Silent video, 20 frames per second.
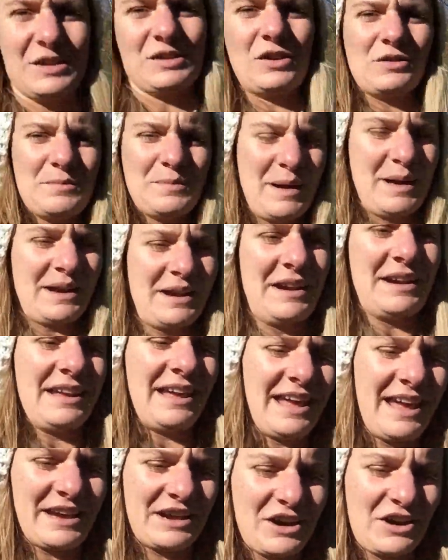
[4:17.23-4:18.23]
the stop button
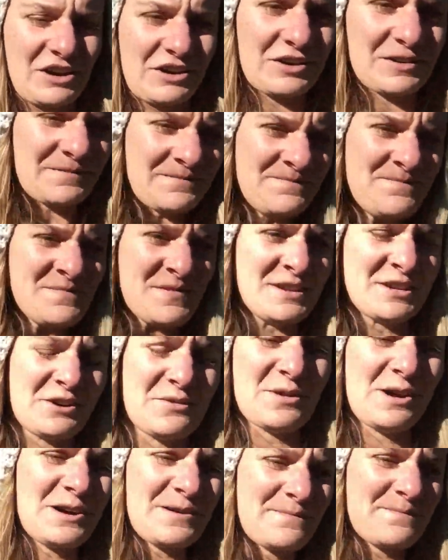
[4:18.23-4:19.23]
and go, you
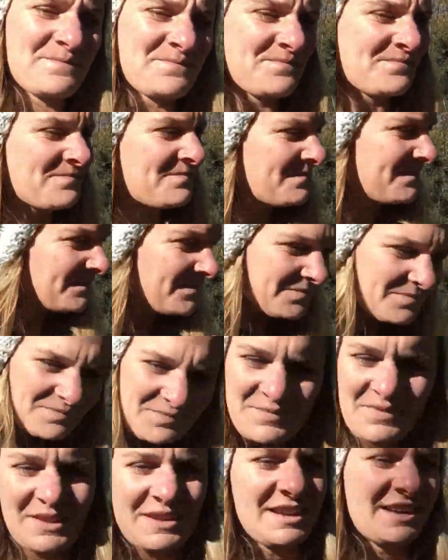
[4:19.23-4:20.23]
know what?
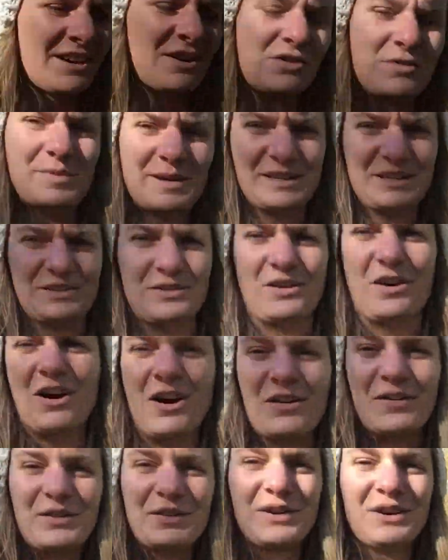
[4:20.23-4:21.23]
All bets are
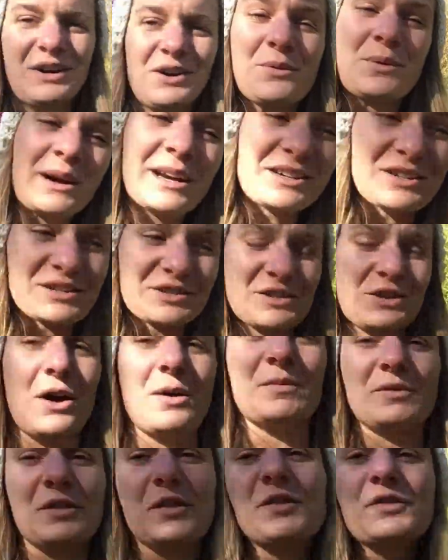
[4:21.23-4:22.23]
off. We're going to
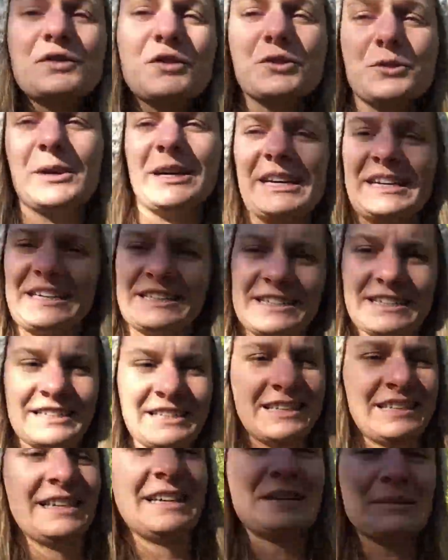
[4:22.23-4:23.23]
stop for 4
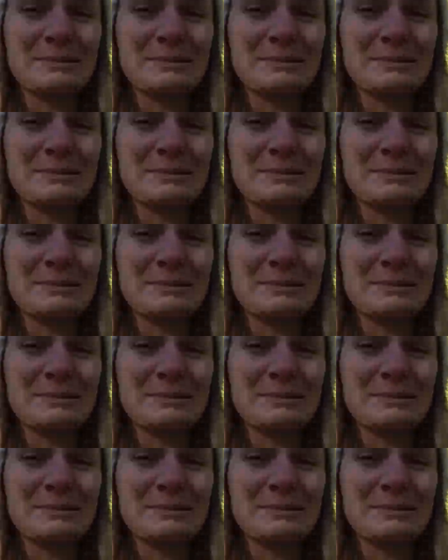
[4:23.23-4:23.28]
weeks,